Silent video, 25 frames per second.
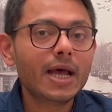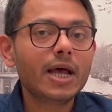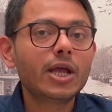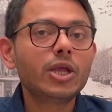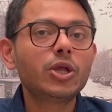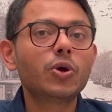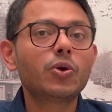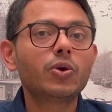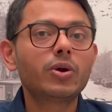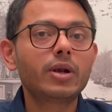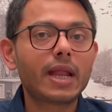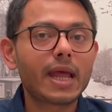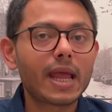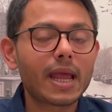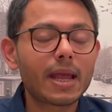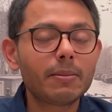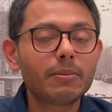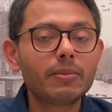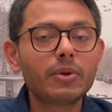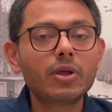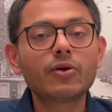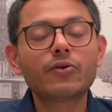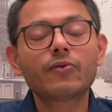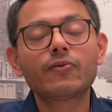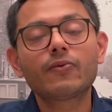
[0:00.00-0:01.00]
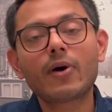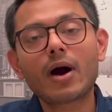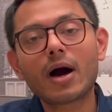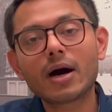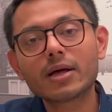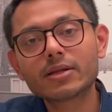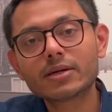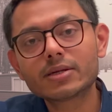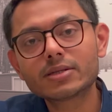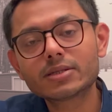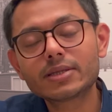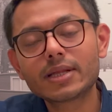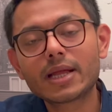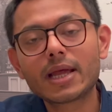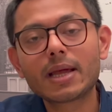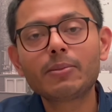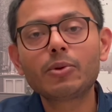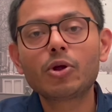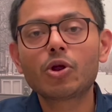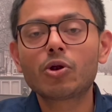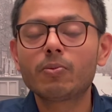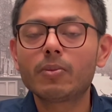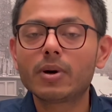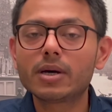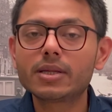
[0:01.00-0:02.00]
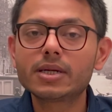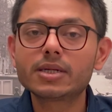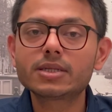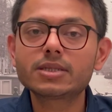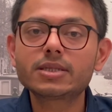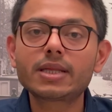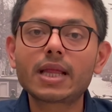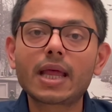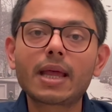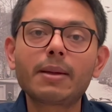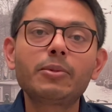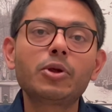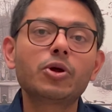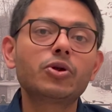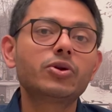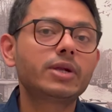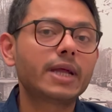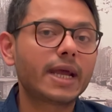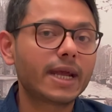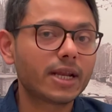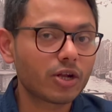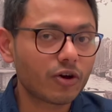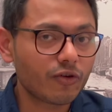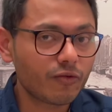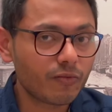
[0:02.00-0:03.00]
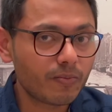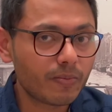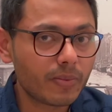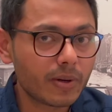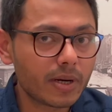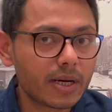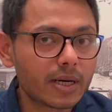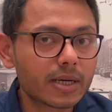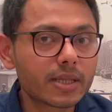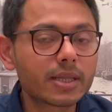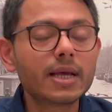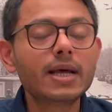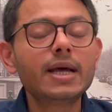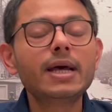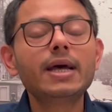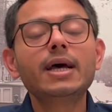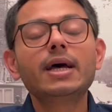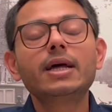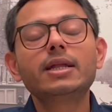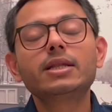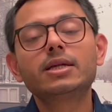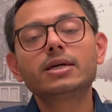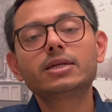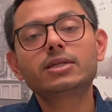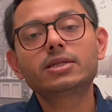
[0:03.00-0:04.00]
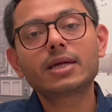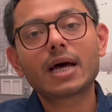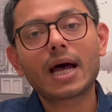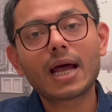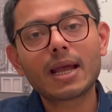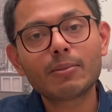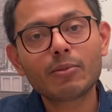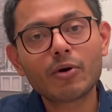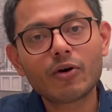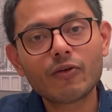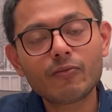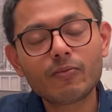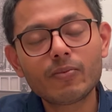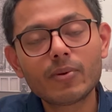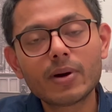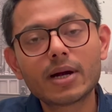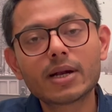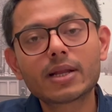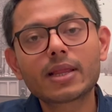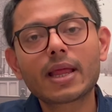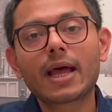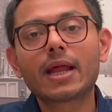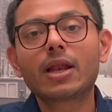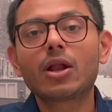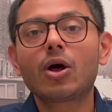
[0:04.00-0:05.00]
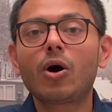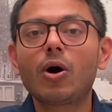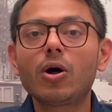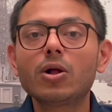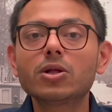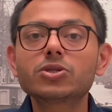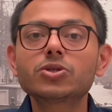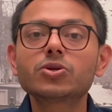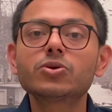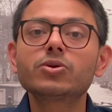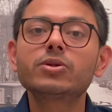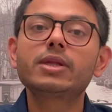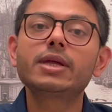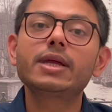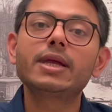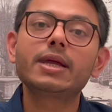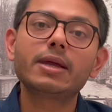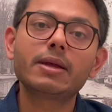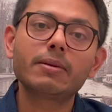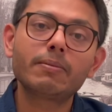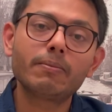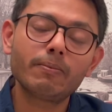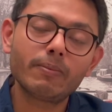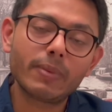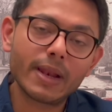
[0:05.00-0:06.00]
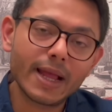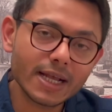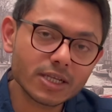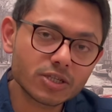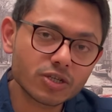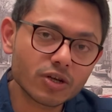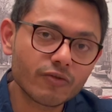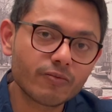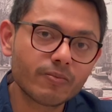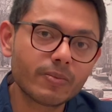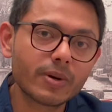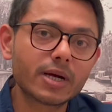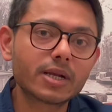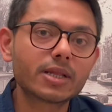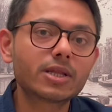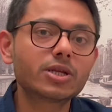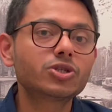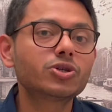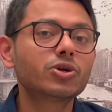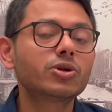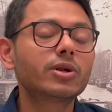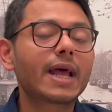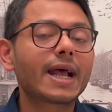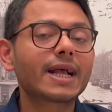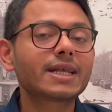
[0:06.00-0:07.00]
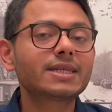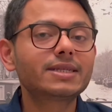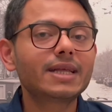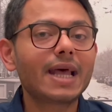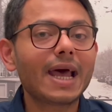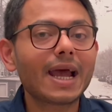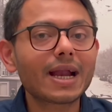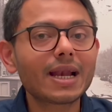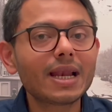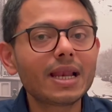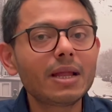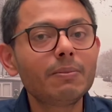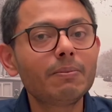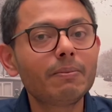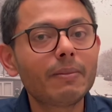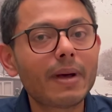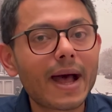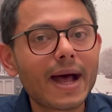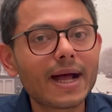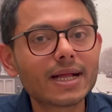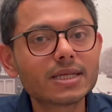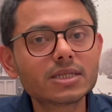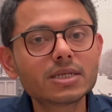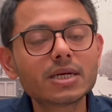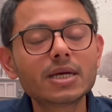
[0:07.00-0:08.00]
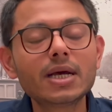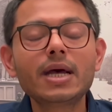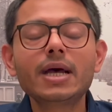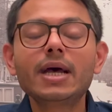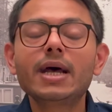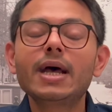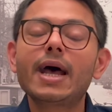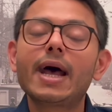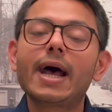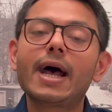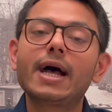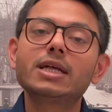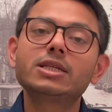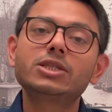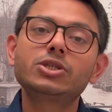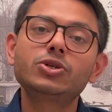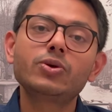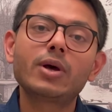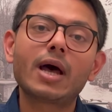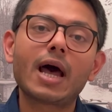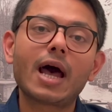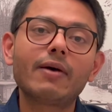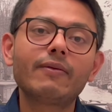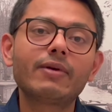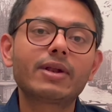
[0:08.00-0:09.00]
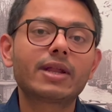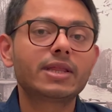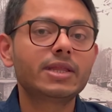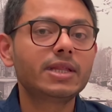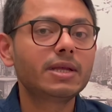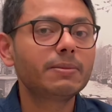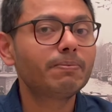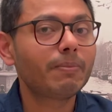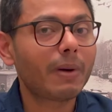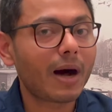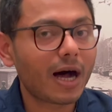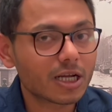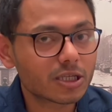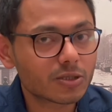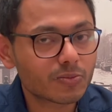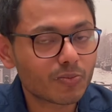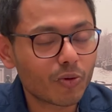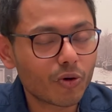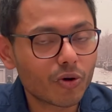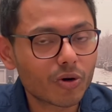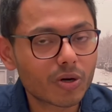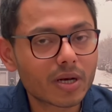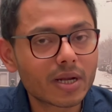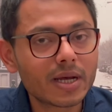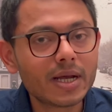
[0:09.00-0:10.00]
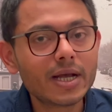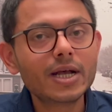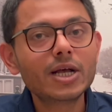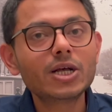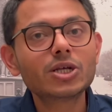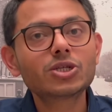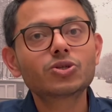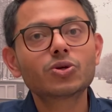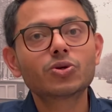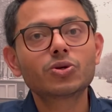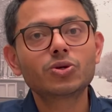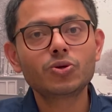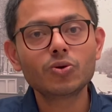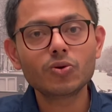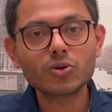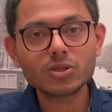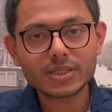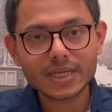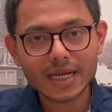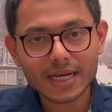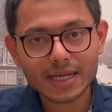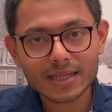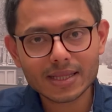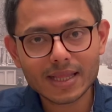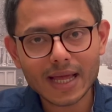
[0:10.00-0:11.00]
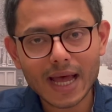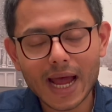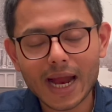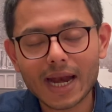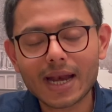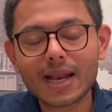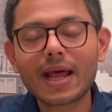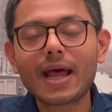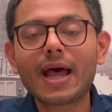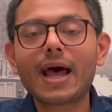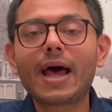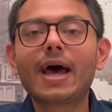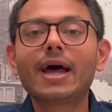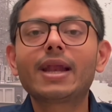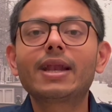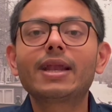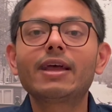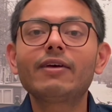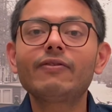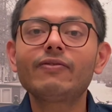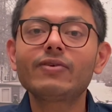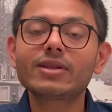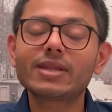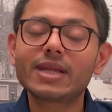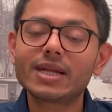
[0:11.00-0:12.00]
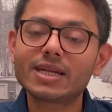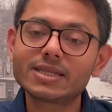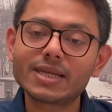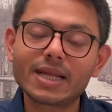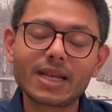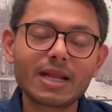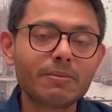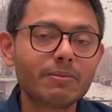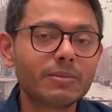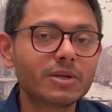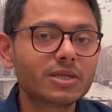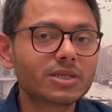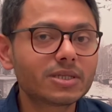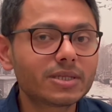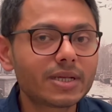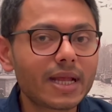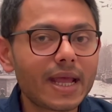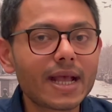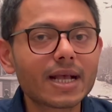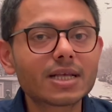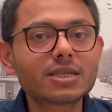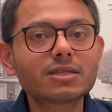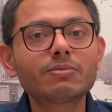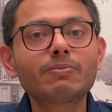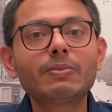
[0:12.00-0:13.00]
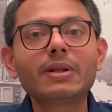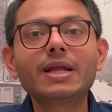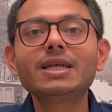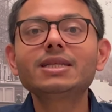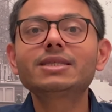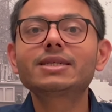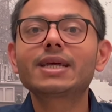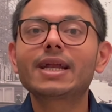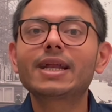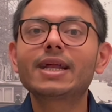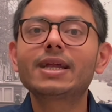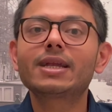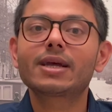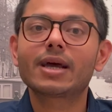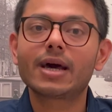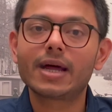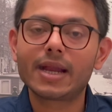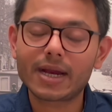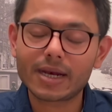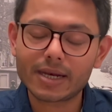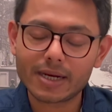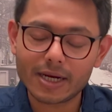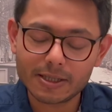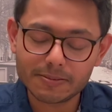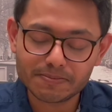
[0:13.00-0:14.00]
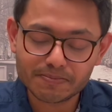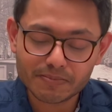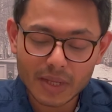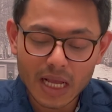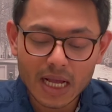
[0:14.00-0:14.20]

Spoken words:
Your name, your father's name, your mother's name, your date of birth, the time of birth, and also the place of birth should exactly match as you have it in the passport. So do check that, and if there is any mistakes, please get it corrected.